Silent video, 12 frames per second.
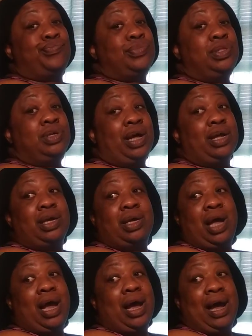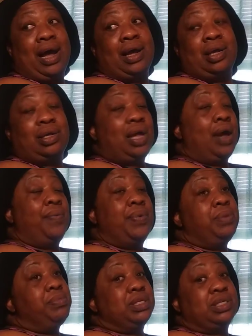like, I,
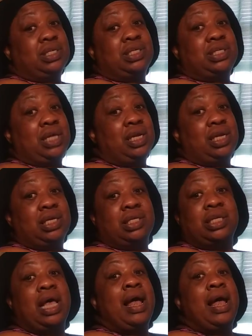well, I'm going to just say this.